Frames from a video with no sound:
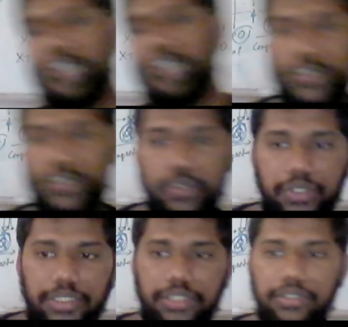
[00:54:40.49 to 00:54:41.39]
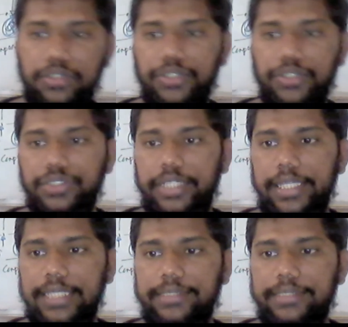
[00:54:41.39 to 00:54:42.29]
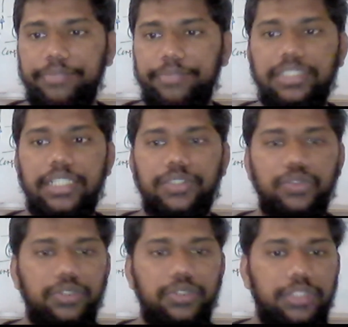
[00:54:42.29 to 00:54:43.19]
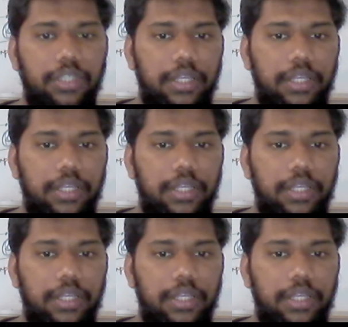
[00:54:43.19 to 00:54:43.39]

That's good. You say yes means that's good.